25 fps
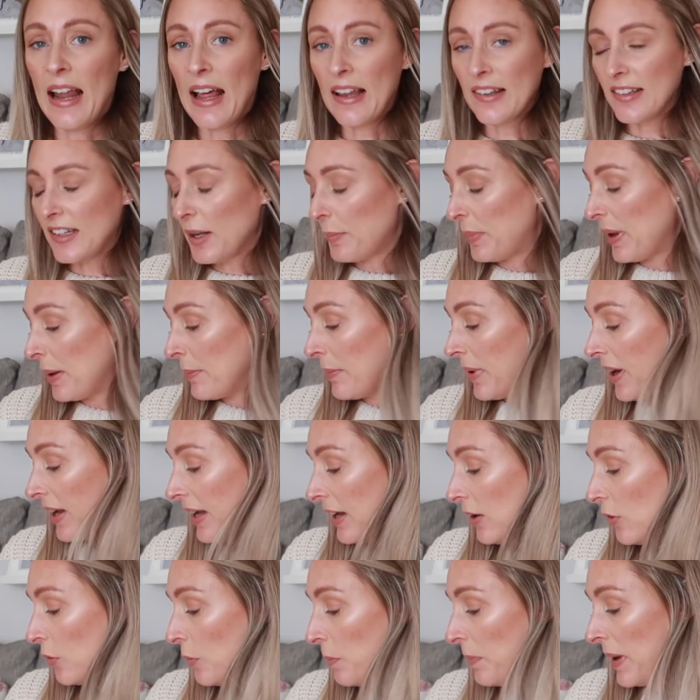last up in my
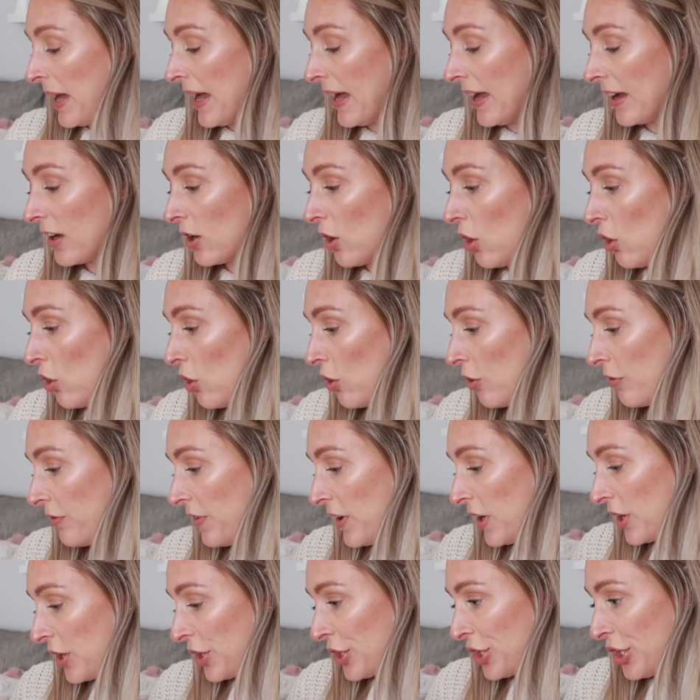little bag of
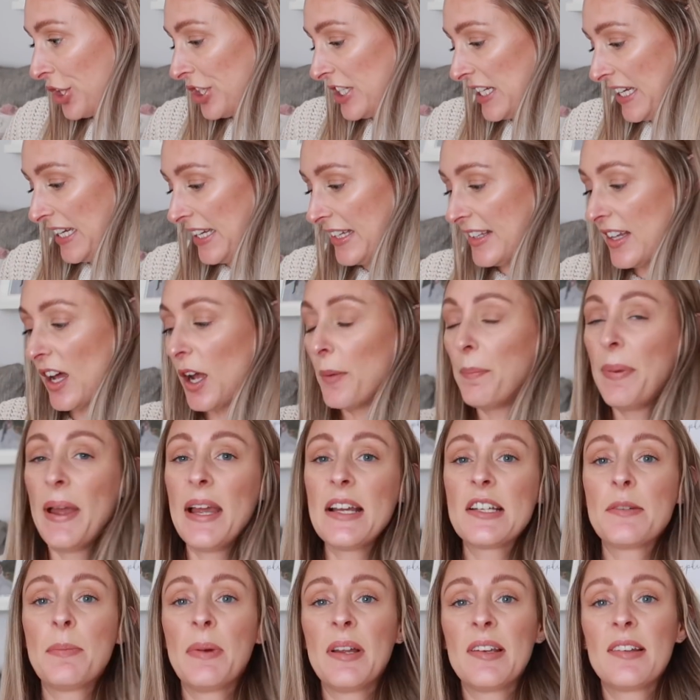goodies, I
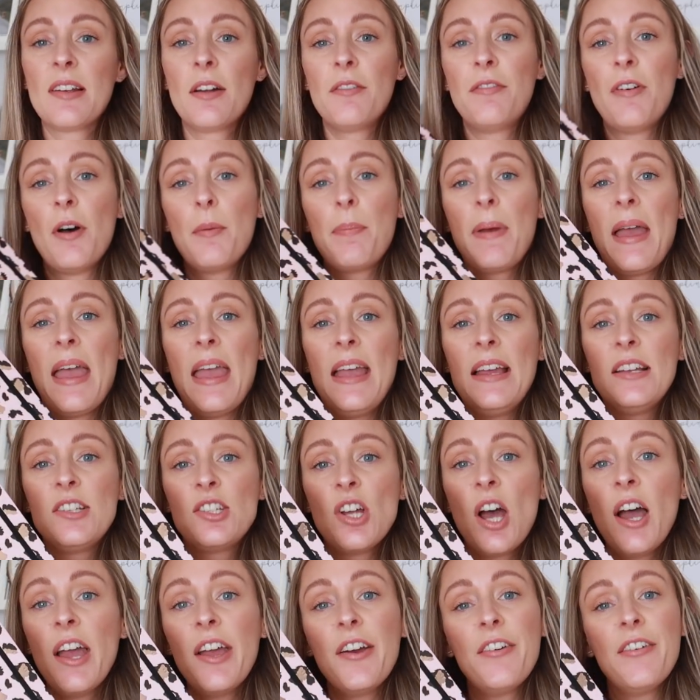picked myself up a
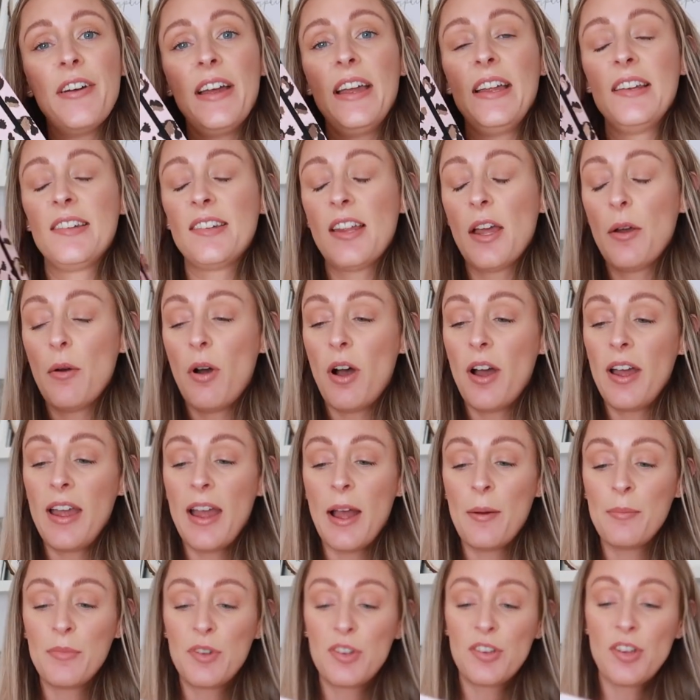diary. So I
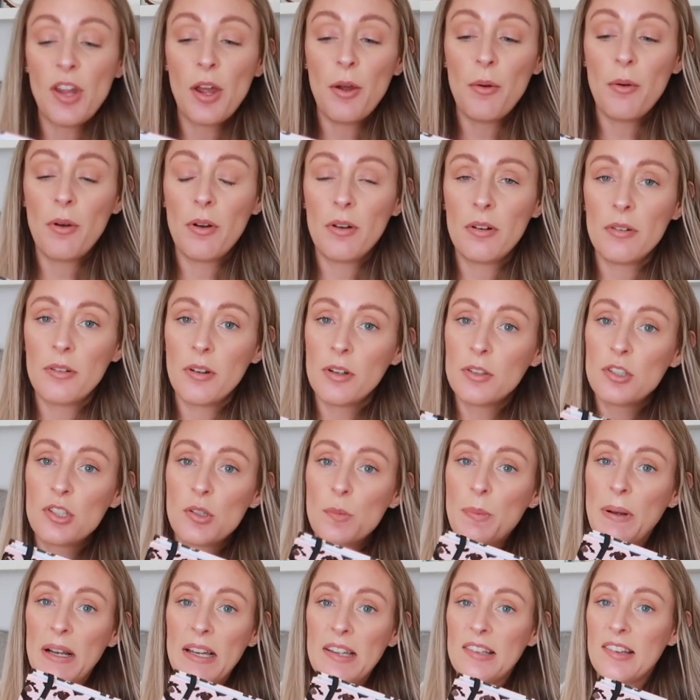am so,
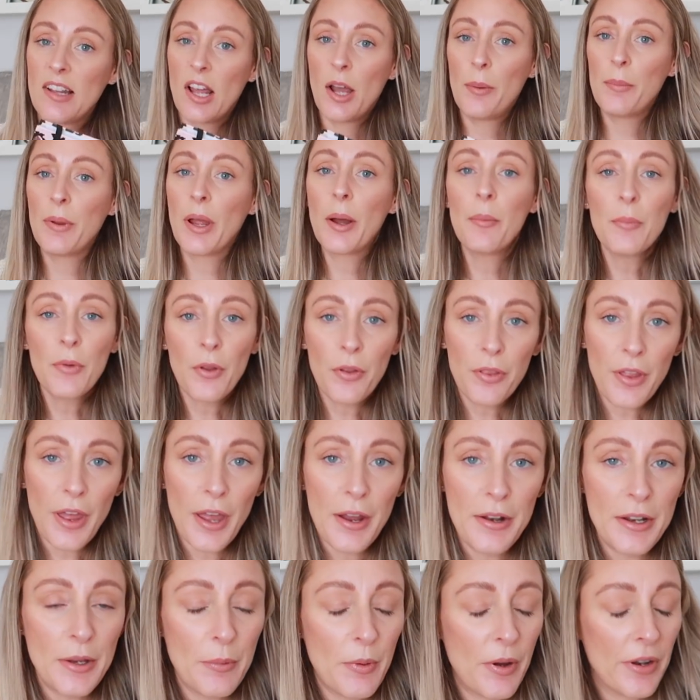please tell me I'm not the
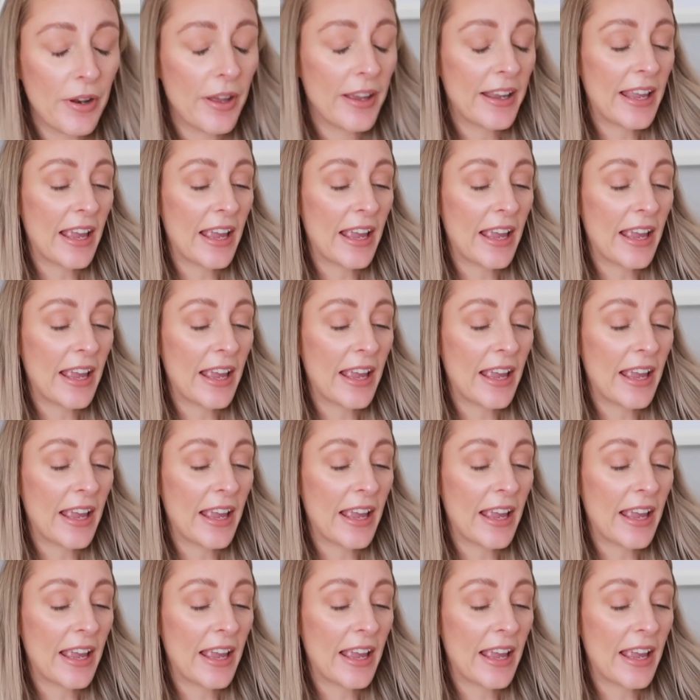only one. I